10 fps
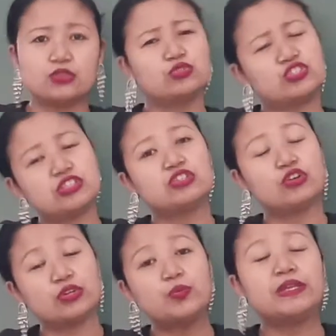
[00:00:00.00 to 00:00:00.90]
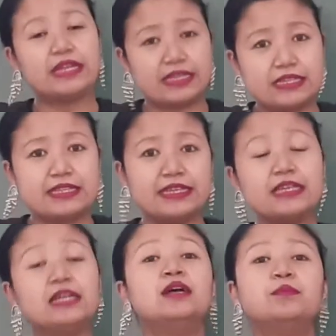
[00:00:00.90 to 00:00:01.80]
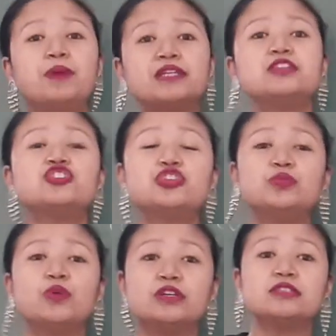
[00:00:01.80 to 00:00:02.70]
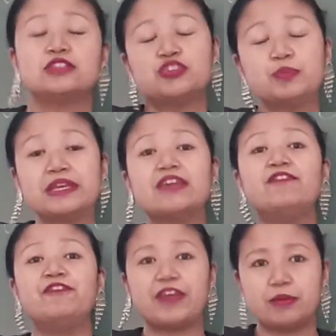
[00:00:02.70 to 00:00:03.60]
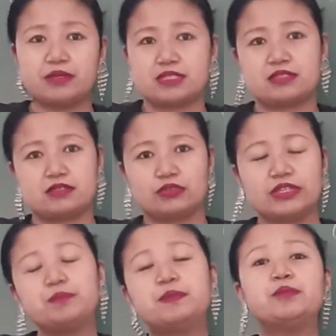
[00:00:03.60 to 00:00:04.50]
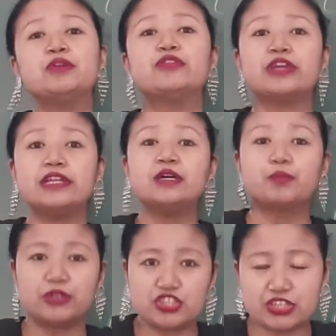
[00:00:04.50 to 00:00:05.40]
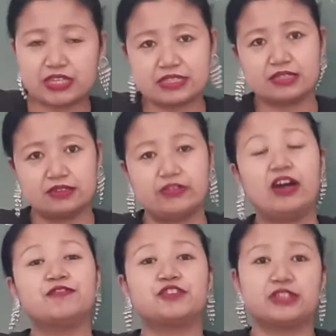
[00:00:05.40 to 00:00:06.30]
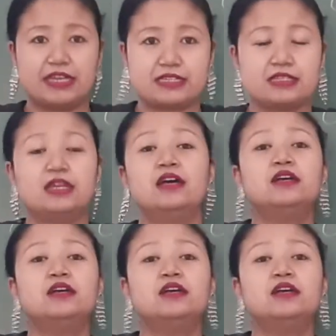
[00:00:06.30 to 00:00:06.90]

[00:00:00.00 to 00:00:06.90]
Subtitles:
Though she did not win anything, but she became famous. Okay, people really appreciated her after that.